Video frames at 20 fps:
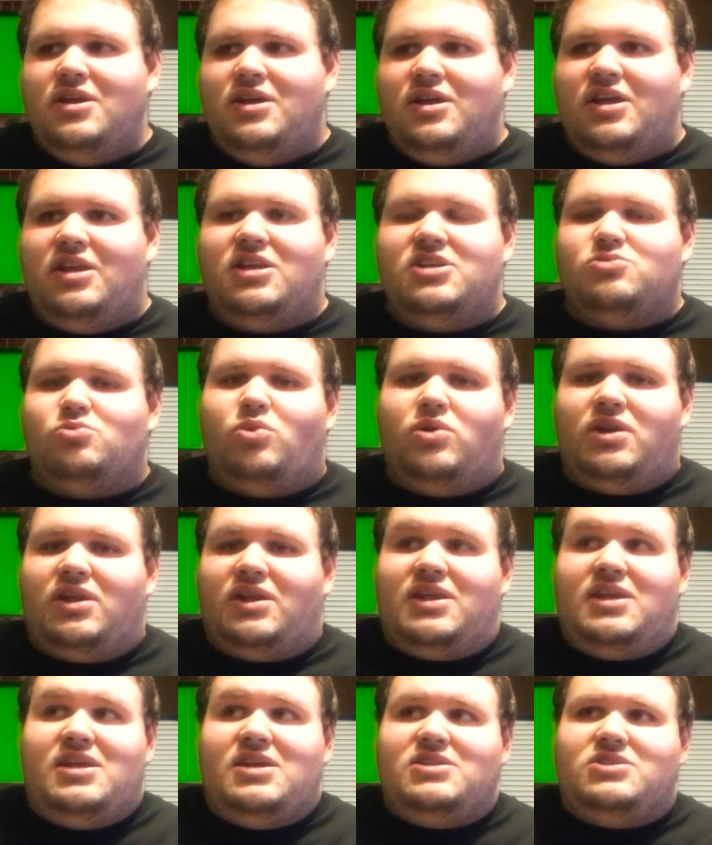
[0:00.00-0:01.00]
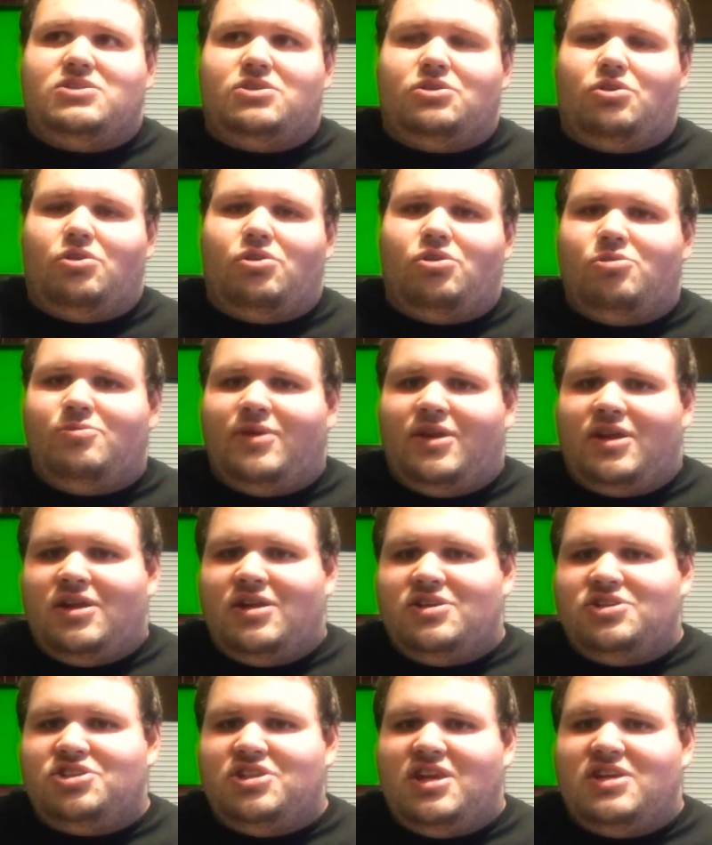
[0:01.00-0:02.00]
He doesn't want to kiss a girl
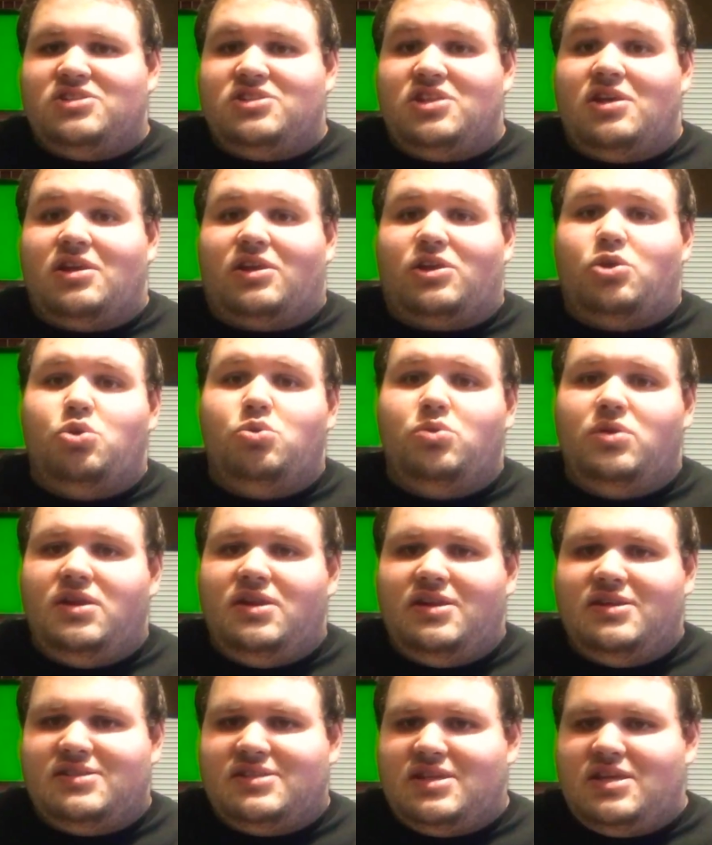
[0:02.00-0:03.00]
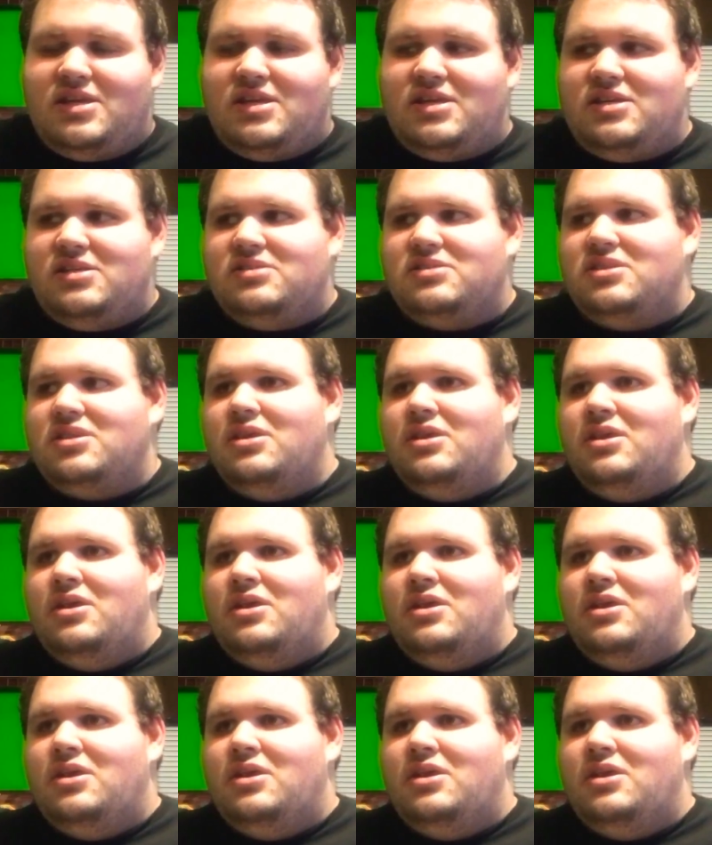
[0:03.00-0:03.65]
because she has that cootie disease.